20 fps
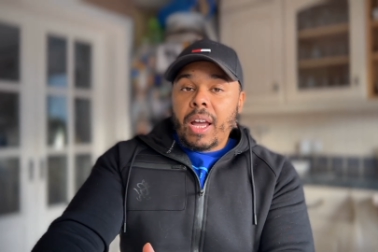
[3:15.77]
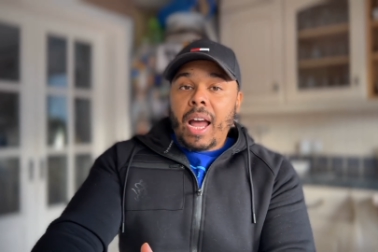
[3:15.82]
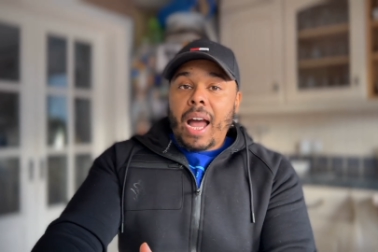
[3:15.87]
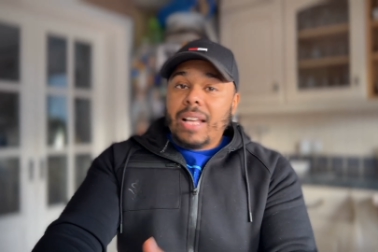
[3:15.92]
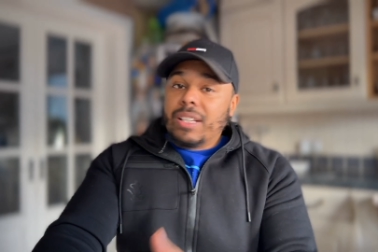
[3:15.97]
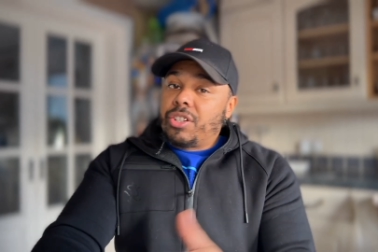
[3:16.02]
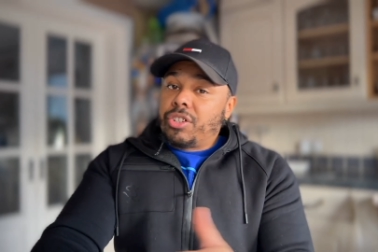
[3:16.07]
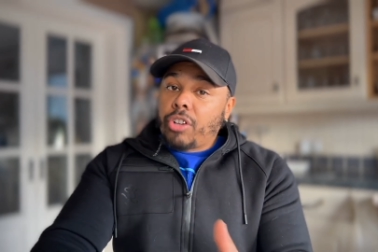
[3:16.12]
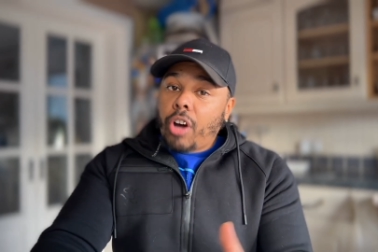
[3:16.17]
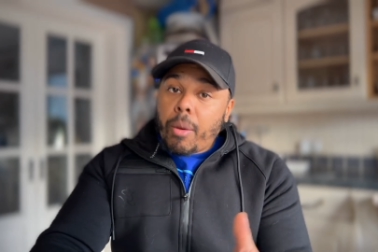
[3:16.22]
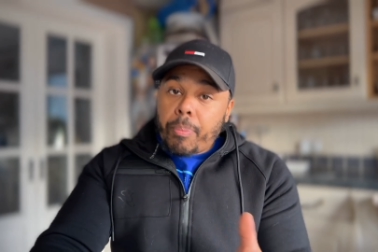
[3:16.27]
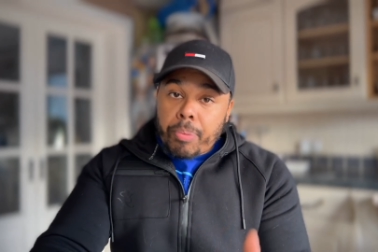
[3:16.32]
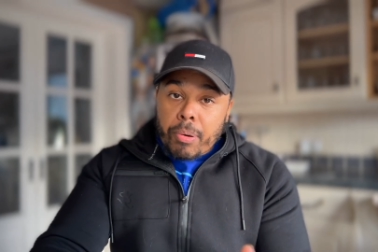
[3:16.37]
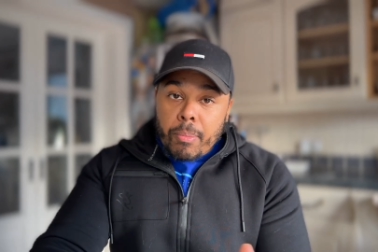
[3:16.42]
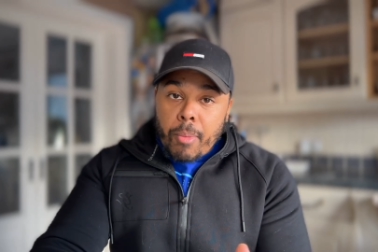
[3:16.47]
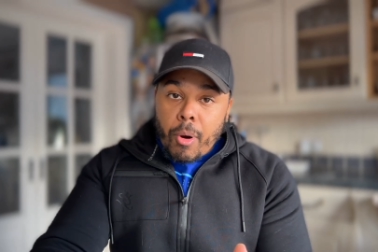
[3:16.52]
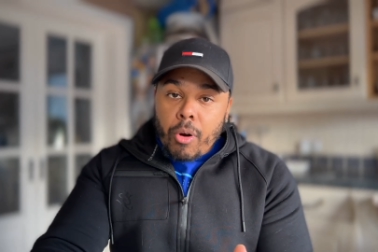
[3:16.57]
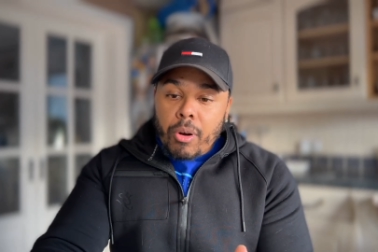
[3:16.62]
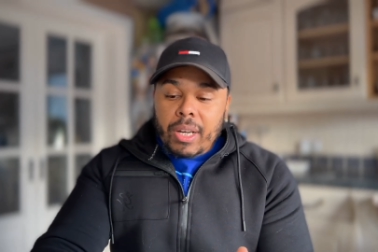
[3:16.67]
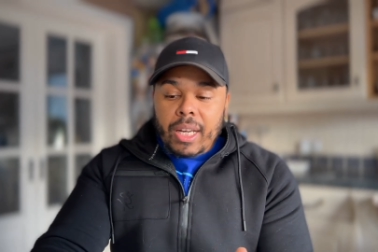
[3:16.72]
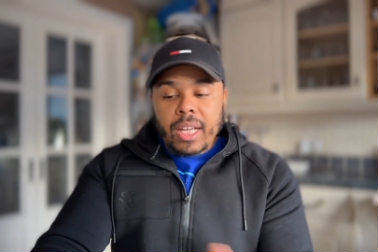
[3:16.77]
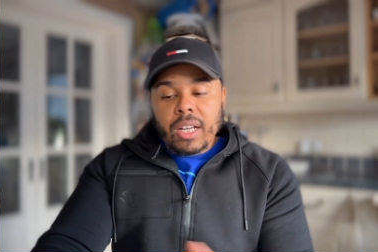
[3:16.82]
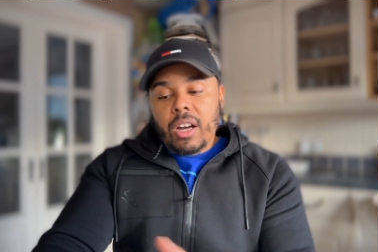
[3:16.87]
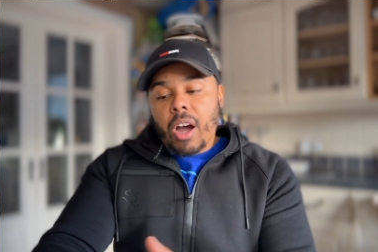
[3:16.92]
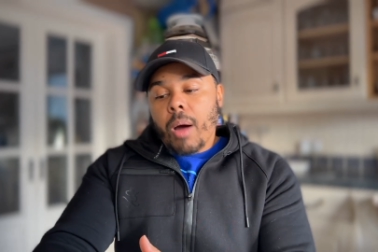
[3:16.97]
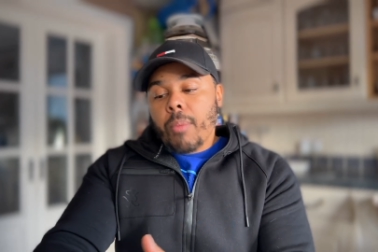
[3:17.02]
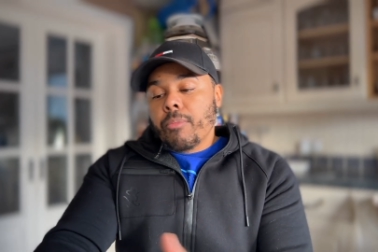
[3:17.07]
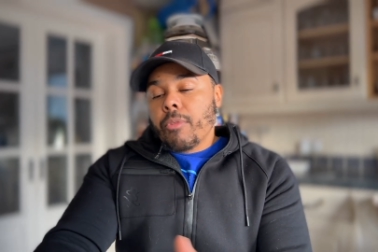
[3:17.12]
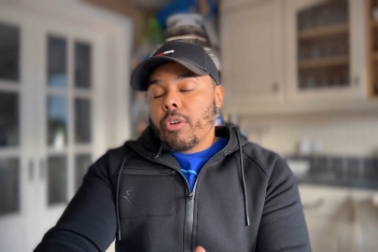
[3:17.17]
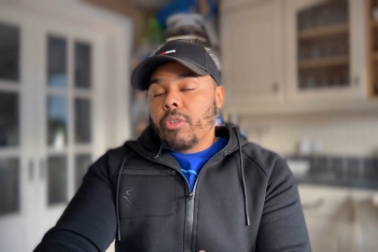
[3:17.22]
and start promoting it
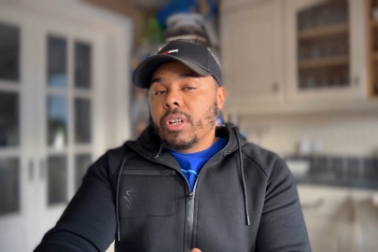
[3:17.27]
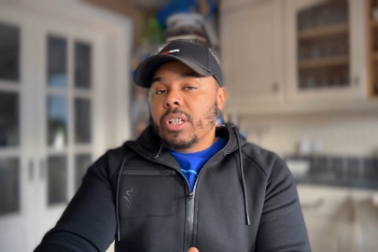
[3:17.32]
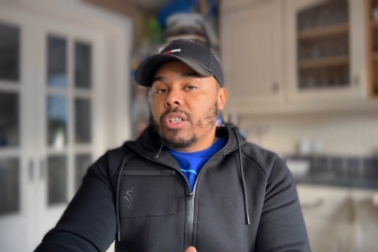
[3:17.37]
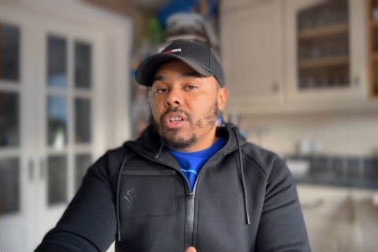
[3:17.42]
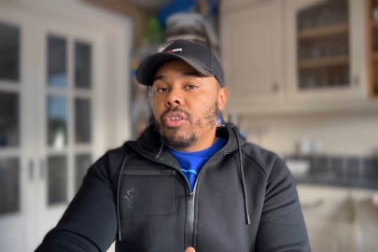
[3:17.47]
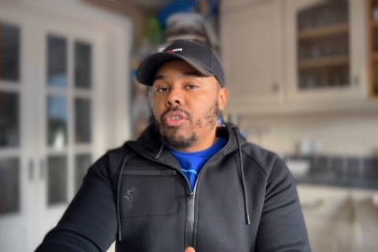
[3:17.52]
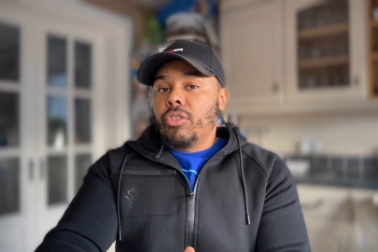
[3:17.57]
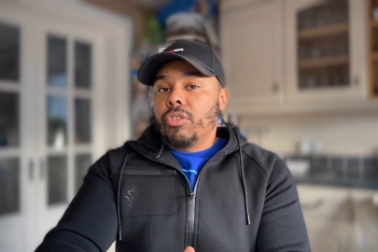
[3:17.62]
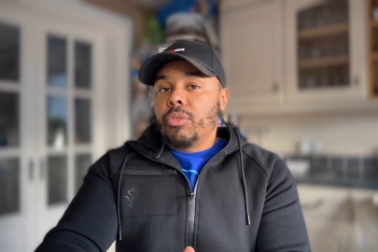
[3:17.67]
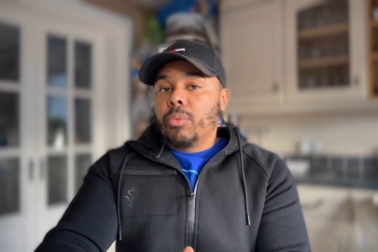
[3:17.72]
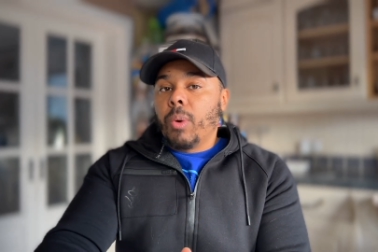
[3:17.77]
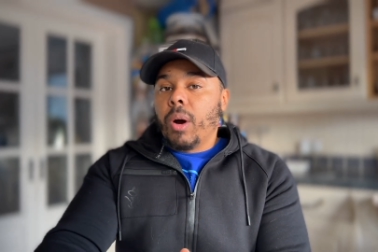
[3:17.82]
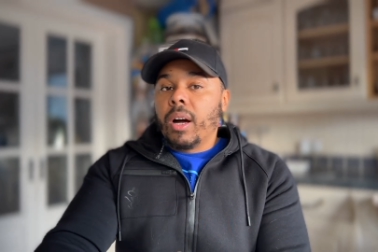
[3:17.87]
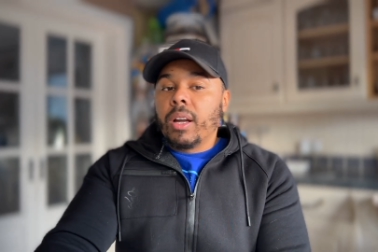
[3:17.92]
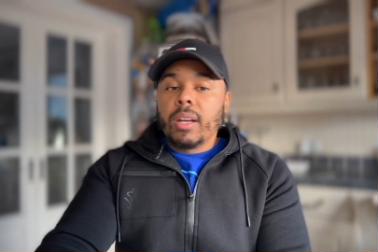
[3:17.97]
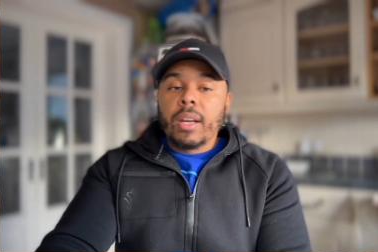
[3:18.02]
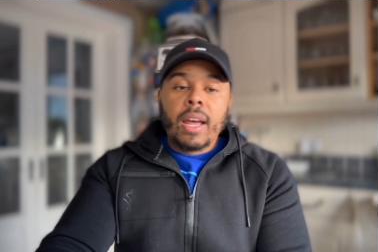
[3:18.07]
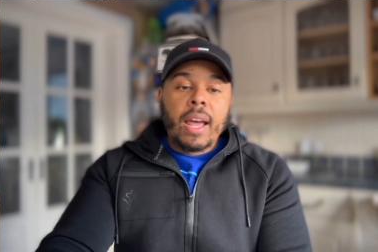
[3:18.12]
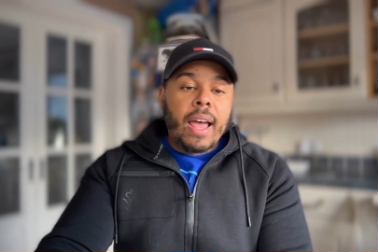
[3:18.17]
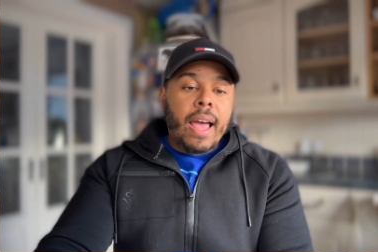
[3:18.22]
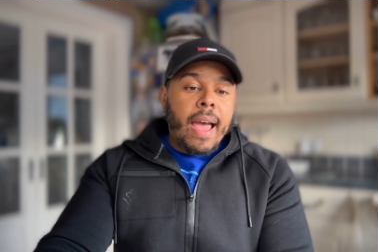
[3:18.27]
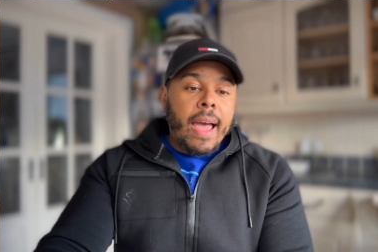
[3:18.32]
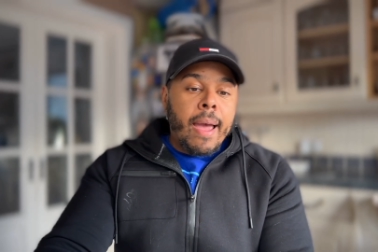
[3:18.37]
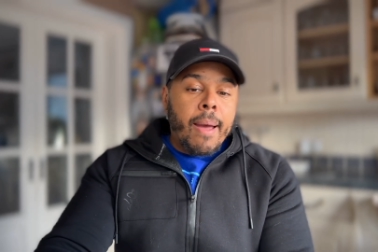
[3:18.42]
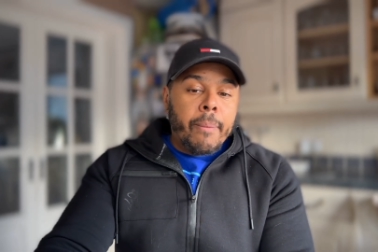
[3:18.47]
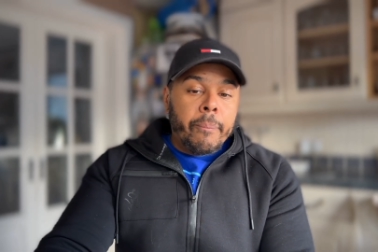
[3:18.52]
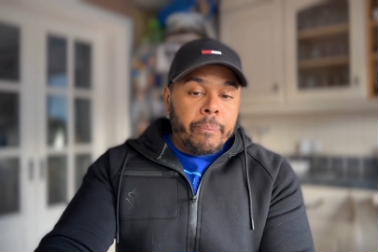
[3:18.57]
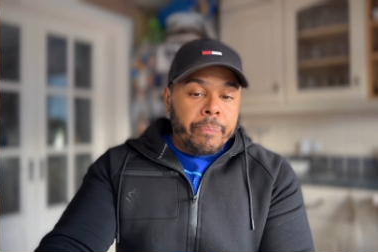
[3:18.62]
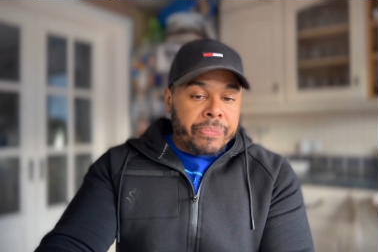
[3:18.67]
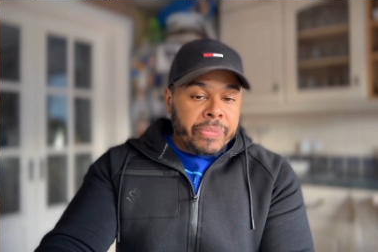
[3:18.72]
gumroad is a good one
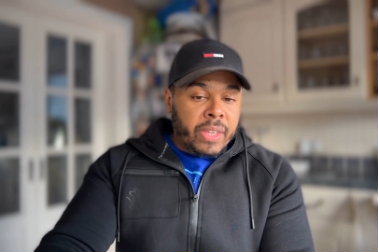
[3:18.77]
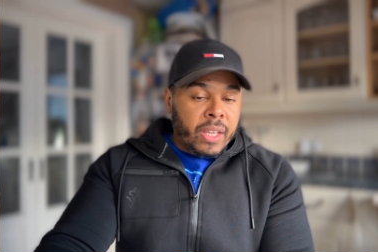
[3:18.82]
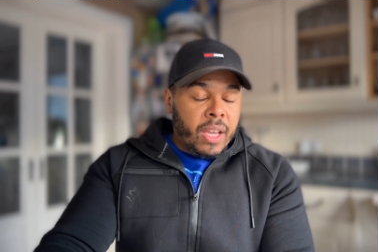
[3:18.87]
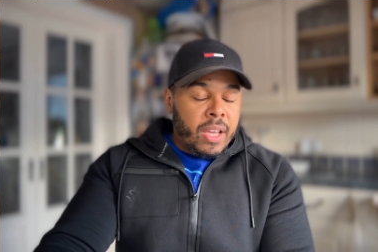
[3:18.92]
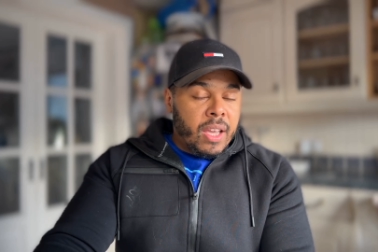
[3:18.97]
um